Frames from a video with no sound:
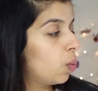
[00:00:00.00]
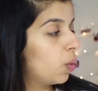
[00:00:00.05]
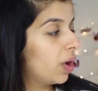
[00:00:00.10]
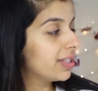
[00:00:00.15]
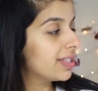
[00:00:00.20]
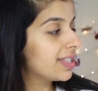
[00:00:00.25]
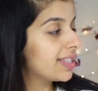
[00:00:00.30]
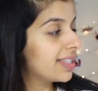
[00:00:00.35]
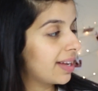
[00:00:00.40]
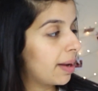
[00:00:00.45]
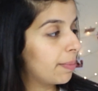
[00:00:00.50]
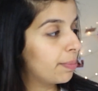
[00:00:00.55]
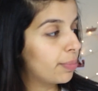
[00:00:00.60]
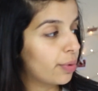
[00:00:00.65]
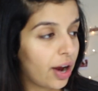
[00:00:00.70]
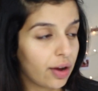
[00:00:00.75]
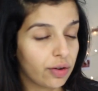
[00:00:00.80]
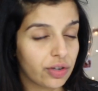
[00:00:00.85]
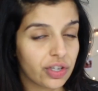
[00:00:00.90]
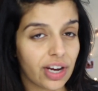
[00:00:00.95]
One Step
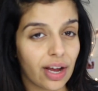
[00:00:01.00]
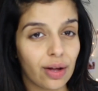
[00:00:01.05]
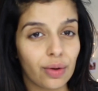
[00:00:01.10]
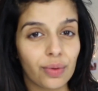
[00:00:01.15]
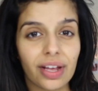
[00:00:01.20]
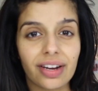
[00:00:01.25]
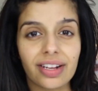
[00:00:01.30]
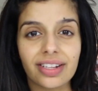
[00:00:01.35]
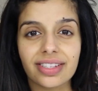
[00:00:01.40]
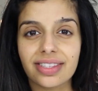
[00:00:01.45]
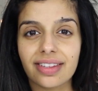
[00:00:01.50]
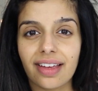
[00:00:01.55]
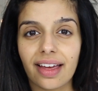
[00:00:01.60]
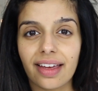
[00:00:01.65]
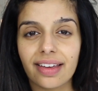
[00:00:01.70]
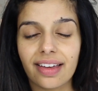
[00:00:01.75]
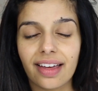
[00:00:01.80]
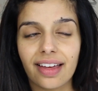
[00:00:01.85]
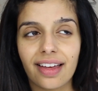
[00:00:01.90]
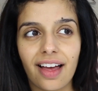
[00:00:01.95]
Brow Gel, and it's
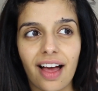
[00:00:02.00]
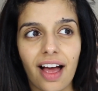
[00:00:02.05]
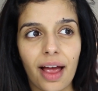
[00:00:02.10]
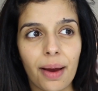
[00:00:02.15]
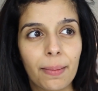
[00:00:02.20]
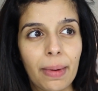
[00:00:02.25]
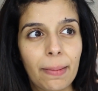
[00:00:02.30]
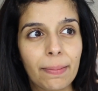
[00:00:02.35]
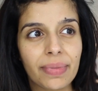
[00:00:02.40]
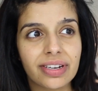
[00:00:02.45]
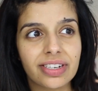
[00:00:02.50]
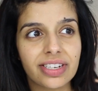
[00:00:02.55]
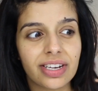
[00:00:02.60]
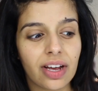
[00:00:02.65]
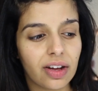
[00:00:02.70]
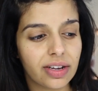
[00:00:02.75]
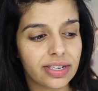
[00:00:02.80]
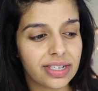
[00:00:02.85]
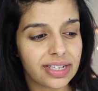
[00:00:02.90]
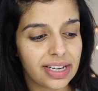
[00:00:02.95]
like, I remember
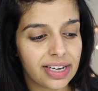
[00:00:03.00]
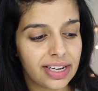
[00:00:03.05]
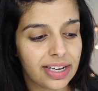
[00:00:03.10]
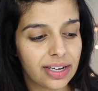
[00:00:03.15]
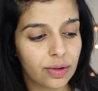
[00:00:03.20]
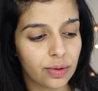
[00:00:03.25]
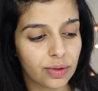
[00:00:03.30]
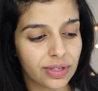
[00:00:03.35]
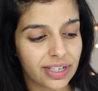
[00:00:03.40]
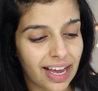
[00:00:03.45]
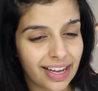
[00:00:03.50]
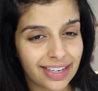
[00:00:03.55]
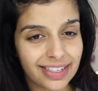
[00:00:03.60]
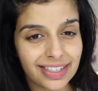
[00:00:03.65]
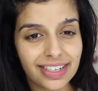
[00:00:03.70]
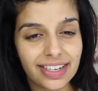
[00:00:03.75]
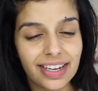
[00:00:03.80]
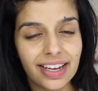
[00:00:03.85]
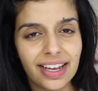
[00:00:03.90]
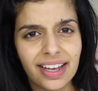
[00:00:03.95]
Tati, is it
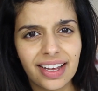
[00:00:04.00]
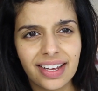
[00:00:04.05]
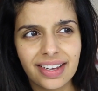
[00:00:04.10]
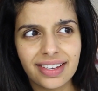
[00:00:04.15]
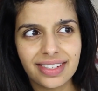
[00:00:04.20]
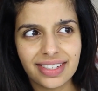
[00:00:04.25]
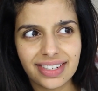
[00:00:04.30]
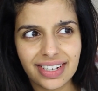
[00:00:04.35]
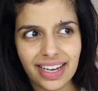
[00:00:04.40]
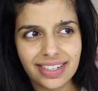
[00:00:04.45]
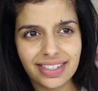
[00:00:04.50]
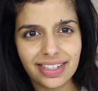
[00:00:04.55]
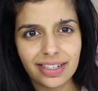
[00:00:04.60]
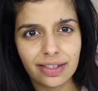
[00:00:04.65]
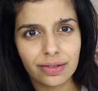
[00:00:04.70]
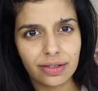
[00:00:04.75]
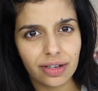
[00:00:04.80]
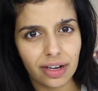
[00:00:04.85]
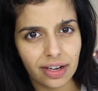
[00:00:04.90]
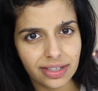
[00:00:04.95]
Tati?
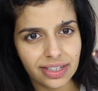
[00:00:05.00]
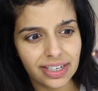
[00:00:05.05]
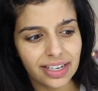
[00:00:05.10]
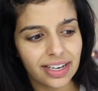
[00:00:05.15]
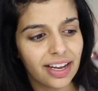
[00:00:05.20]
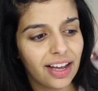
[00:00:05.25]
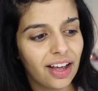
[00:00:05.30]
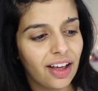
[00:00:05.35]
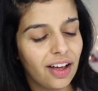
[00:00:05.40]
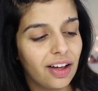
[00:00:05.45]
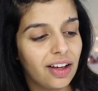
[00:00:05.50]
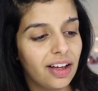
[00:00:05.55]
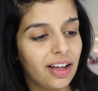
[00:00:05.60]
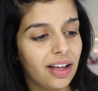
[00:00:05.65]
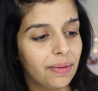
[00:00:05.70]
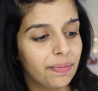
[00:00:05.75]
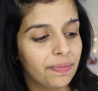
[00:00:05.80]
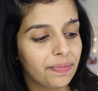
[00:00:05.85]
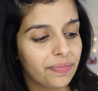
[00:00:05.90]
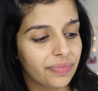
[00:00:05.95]
Tati,
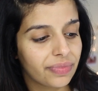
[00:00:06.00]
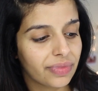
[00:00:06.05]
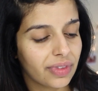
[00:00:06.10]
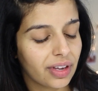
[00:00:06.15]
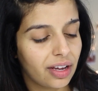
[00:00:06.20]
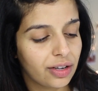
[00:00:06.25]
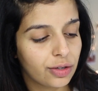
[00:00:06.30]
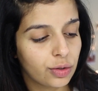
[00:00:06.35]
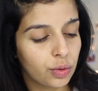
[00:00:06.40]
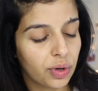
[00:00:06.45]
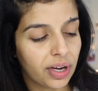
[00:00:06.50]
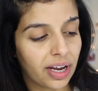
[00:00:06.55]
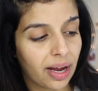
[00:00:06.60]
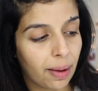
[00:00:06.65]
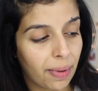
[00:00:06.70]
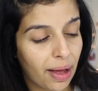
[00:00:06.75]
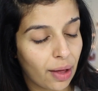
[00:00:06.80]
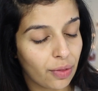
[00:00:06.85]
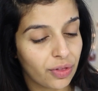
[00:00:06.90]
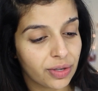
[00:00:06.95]
talking
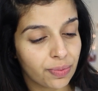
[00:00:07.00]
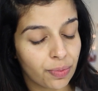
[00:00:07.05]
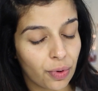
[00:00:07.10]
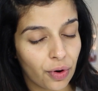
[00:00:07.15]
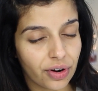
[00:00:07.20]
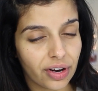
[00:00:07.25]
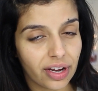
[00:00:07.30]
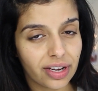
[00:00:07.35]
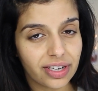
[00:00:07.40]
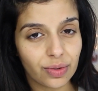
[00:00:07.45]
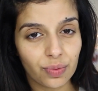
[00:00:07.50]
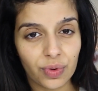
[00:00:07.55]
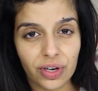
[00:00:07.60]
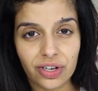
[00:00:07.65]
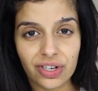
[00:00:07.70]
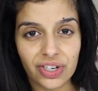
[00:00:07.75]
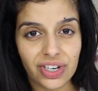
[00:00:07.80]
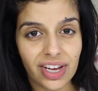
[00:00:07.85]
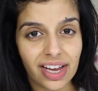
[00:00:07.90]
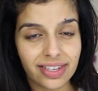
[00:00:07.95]
about this product and where
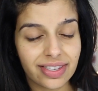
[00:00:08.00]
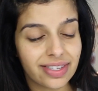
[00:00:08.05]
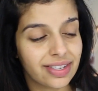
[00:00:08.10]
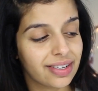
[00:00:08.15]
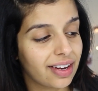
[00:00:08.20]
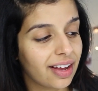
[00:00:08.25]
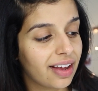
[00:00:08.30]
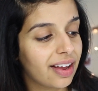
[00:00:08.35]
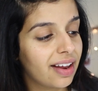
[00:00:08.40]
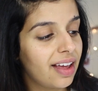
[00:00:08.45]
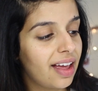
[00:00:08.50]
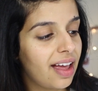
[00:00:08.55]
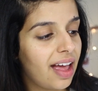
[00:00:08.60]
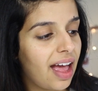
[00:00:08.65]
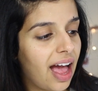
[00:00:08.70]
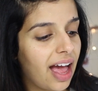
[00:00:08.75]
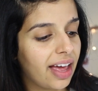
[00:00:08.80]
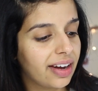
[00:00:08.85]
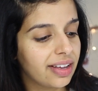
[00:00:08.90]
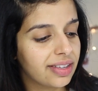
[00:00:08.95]
she tested it,
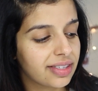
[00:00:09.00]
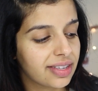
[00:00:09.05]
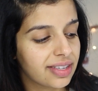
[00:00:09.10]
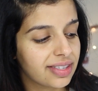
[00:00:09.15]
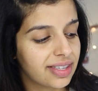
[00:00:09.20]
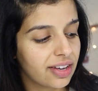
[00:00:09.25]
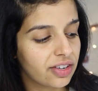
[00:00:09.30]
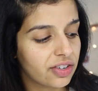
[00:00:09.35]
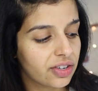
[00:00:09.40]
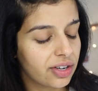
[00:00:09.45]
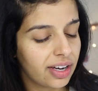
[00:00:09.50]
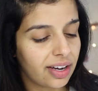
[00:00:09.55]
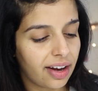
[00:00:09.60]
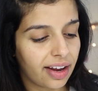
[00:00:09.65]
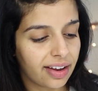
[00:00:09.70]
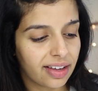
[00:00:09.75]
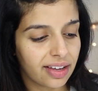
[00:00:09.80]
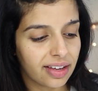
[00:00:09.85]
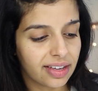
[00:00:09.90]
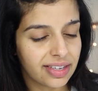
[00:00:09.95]
and it's essentially
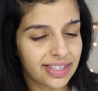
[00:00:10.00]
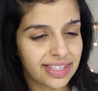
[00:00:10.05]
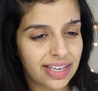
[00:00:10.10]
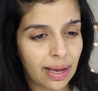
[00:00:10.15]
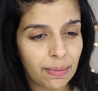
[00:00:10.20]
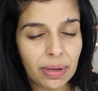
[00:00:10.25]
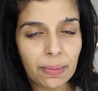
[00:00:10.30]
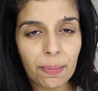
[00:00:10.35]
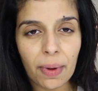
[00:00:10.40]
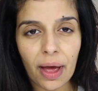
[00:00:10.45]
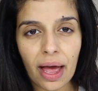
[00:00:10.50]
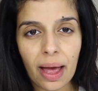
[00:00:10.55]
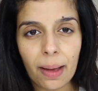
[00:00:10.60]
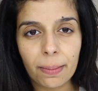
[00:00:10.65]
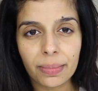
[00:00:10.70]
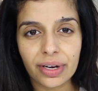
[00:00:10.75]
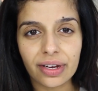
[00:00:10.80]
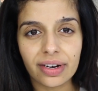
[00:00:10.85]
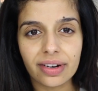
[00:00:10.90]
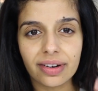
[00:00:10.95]
like a
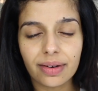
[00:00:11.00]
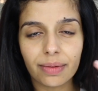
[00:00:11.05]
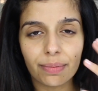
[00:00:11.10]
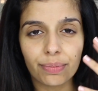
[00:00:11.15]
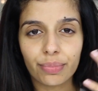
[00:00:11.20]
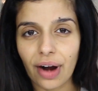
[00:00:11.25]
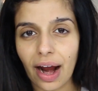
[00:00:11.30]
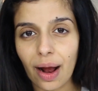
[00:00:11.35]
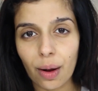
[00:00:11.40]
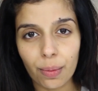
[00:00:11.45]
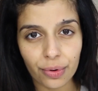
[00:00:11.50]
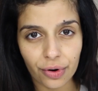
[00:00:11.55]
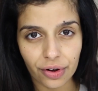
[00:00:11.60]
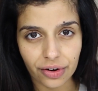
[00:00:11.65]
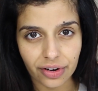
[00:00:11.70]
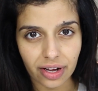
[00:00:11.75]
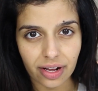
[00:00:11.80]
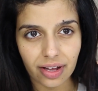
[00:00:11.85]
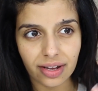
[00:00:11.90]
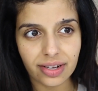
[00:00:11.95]
semi-permanent brow
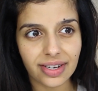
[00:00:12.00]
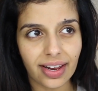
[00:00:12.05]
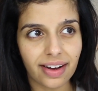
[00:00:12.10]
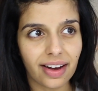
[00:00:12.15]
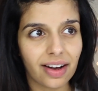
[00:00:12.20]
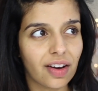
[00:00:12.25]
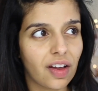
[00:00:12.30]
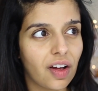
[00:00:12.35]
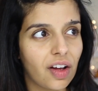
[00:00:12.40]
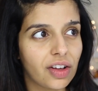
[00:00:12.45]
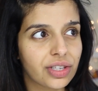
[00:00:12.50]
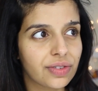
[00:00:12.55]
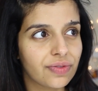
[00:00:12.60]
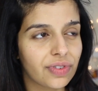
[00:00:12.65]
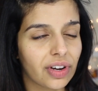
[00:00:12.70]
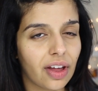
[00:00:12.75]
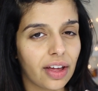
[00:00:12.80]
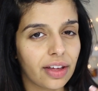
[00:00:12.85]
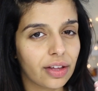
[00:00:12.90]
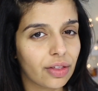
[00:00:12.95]
product, and it lasts
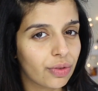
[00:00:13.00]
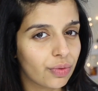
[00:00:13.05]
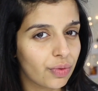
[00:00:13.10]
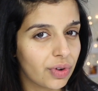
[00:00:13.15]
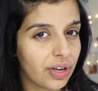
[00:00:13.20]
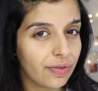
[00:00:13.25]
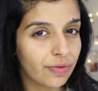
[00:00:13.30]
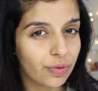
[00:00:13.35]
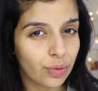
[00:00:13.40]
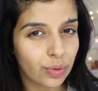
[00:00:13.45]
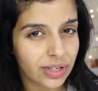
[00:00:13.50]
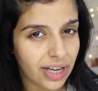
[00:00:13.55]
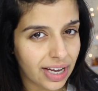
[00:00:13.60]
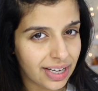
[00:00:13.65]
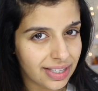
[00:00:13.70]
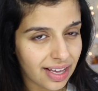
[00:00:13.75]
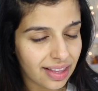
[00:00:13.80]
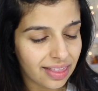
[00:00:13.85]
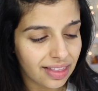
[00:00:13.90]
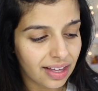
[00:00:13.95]
for like 3-4
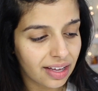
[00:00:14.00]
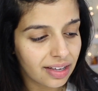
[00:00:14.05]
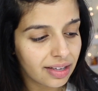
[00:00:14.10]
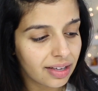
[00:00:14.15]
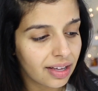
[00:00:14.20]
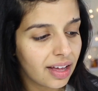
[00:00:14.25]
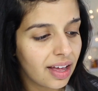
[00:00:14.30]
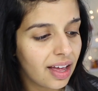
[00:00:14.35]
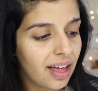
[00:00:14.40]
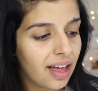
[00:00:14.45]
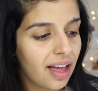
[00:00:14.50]
days, I think.